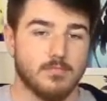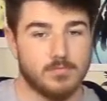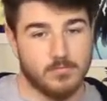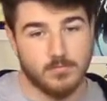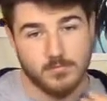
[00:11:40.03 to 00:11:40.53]

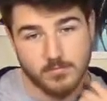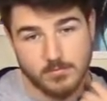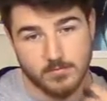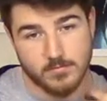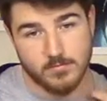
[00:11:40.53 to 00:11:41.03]

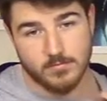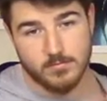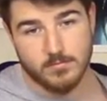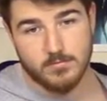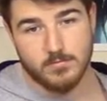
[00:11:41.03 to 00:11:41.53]

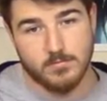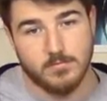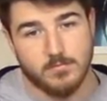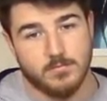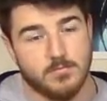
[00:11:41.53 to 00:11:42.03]

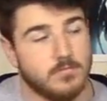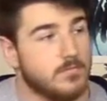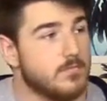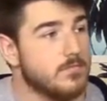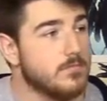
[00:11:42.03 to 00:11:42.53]

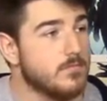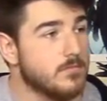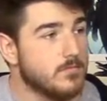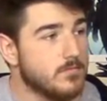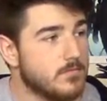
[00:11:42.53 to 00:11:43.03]

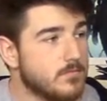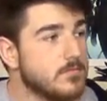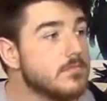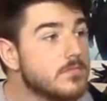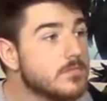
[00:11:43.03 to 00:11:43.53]

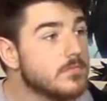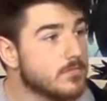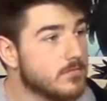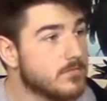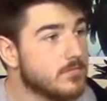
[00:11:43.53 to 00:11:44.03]

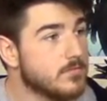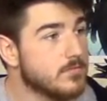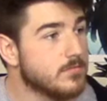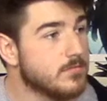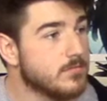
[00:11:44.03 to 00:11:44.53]

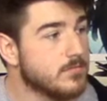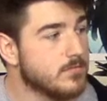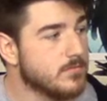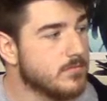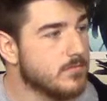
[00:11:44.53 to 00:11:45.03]

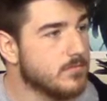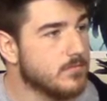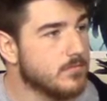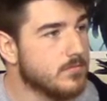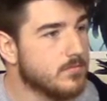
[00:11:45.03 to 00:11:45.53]
This person isn't speaking.